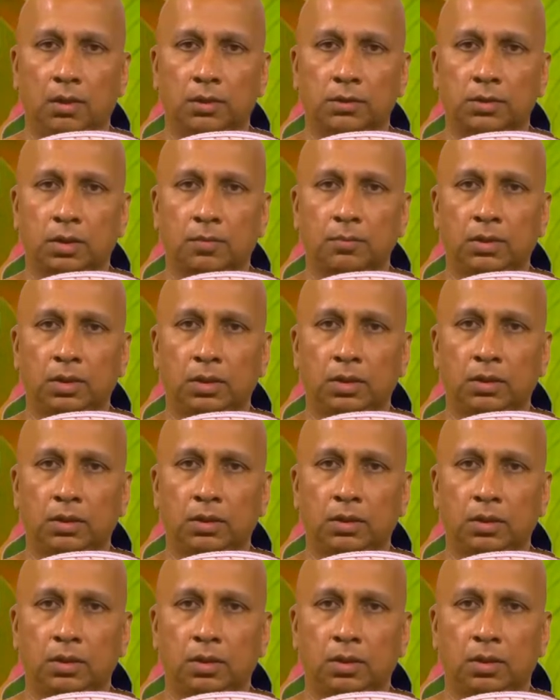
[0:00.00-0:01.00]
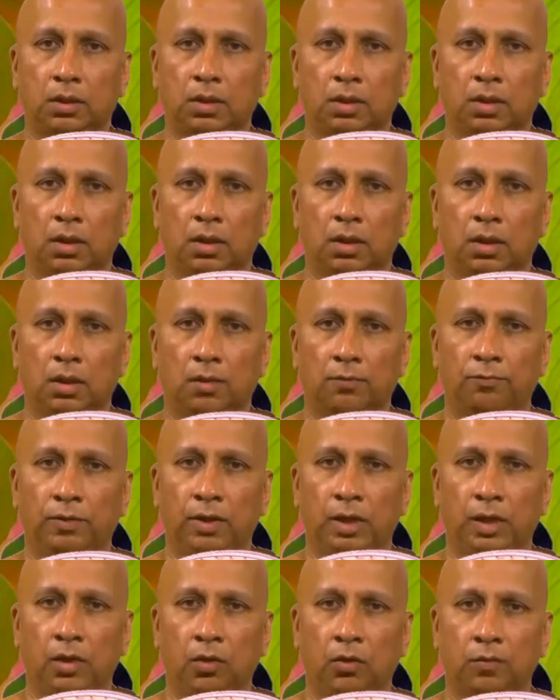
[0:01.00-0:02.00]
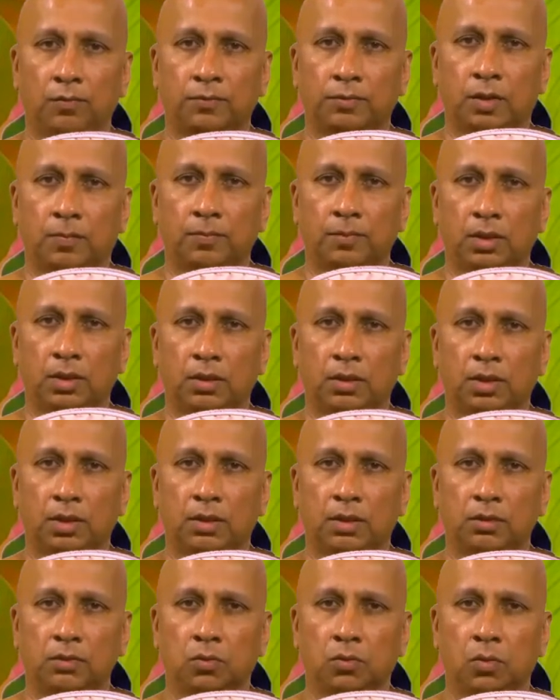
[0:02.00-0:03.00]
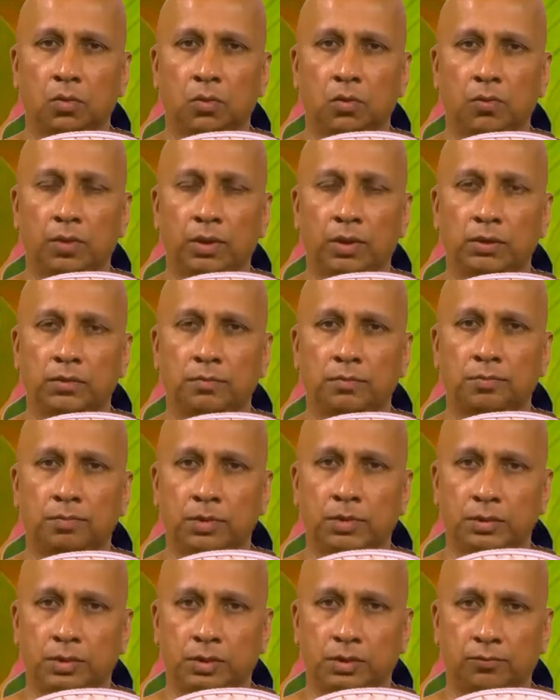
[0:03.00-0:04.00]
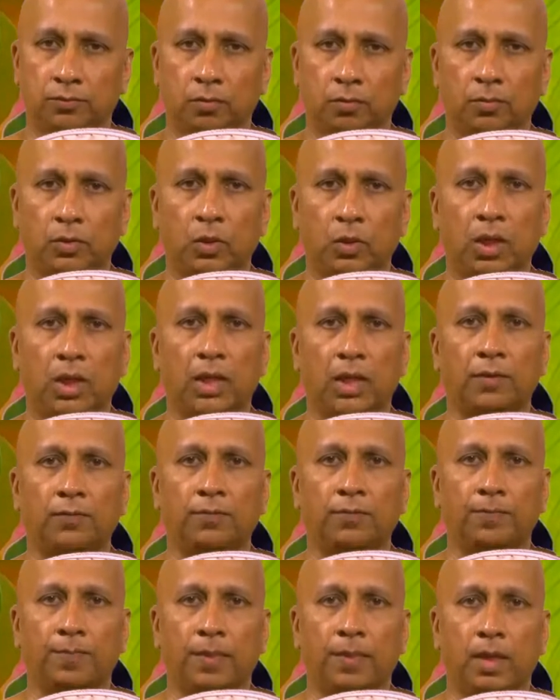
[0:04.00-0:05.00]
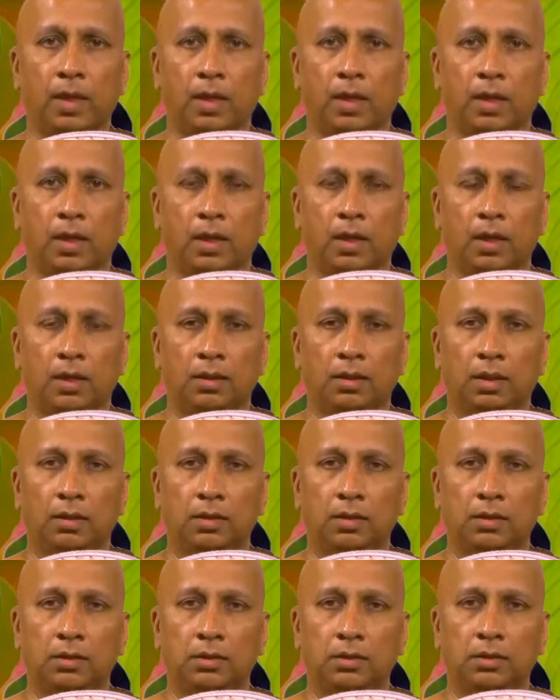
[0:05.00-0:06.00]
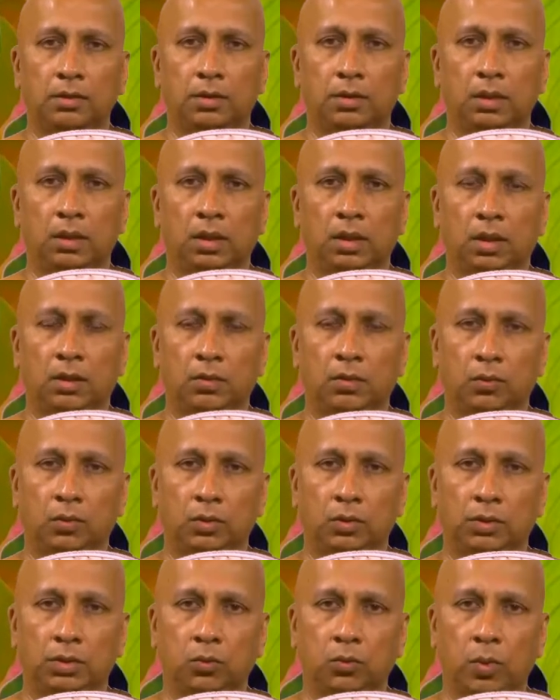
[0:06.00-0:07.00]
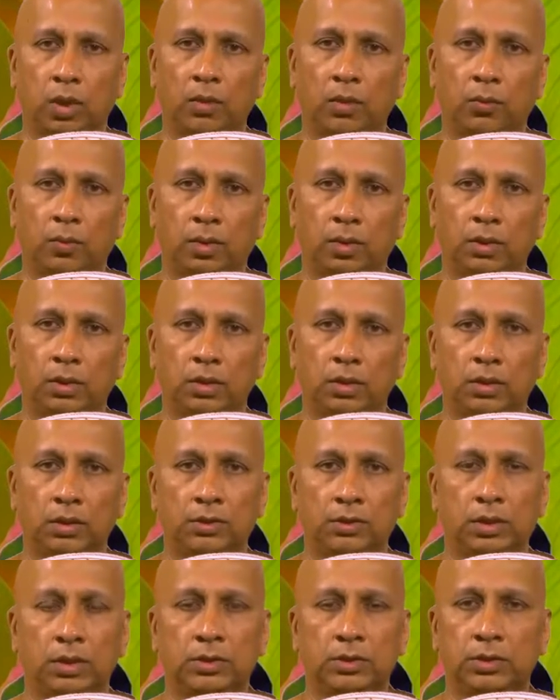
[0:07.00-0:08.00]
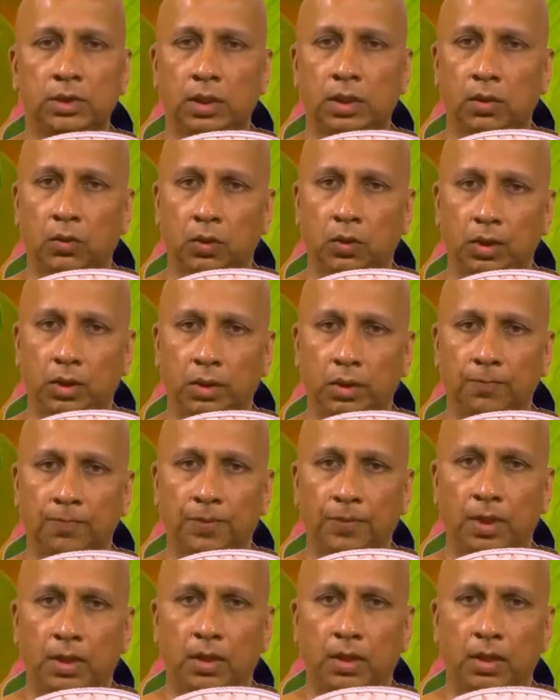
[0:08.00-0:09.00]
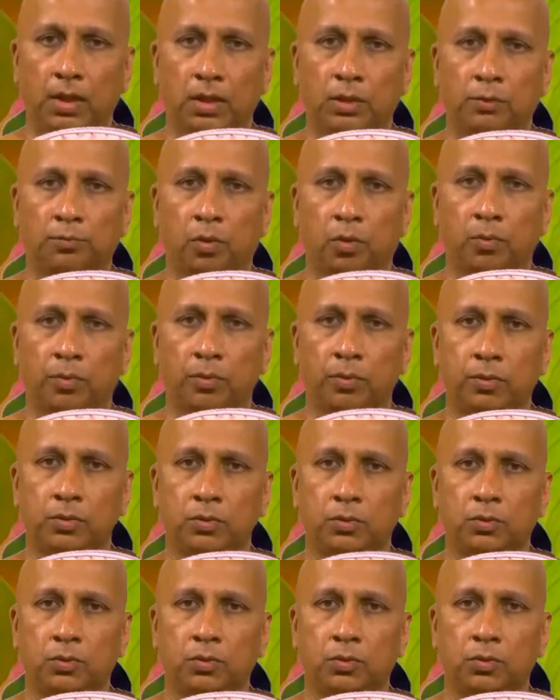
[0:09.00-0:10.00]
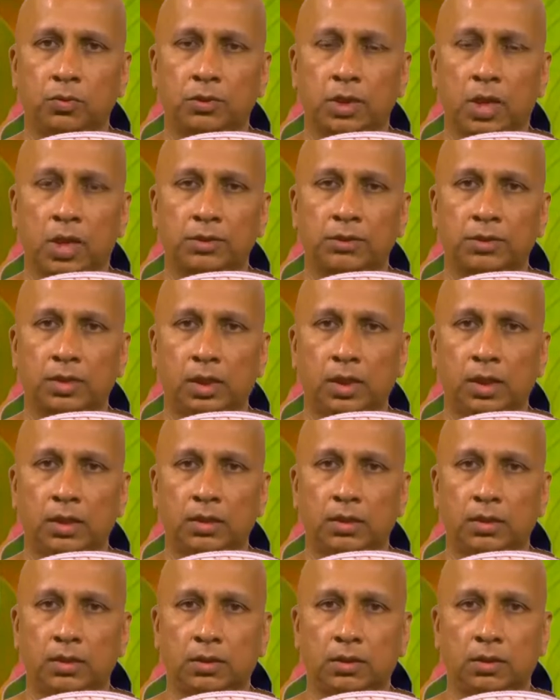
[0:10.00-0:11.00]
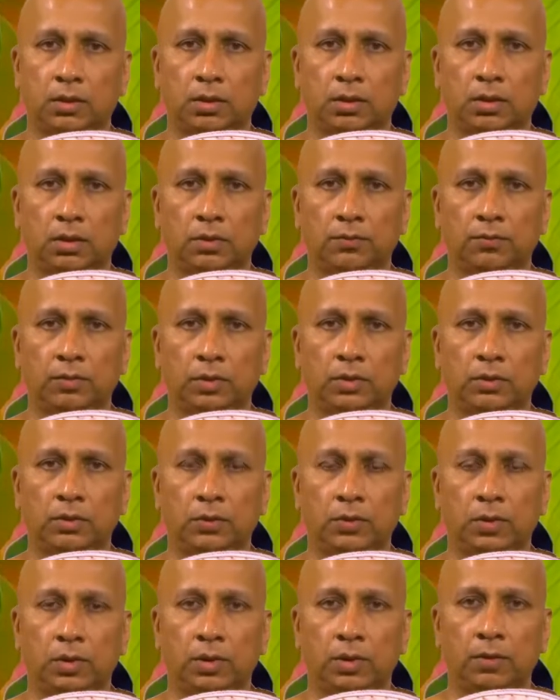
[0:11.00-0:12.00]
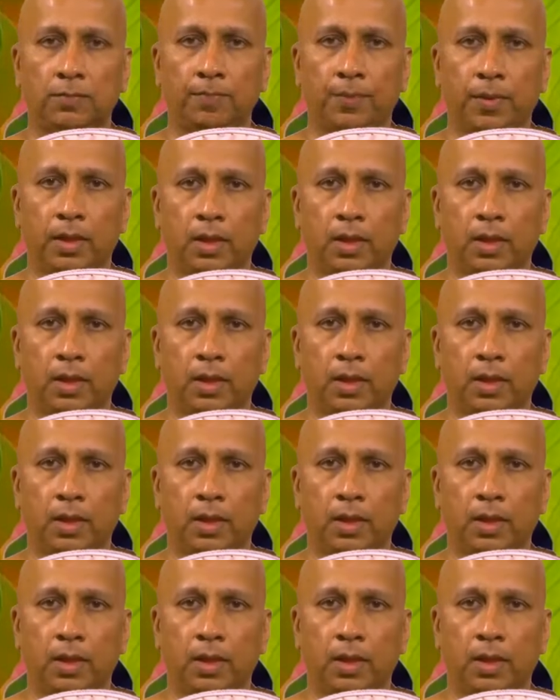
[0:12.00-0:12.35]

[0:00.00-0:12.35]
something, a feeling of something that is always missing from your life. And that is, in other words, in one word, it is insecurity. It's proper to translate the word dukkha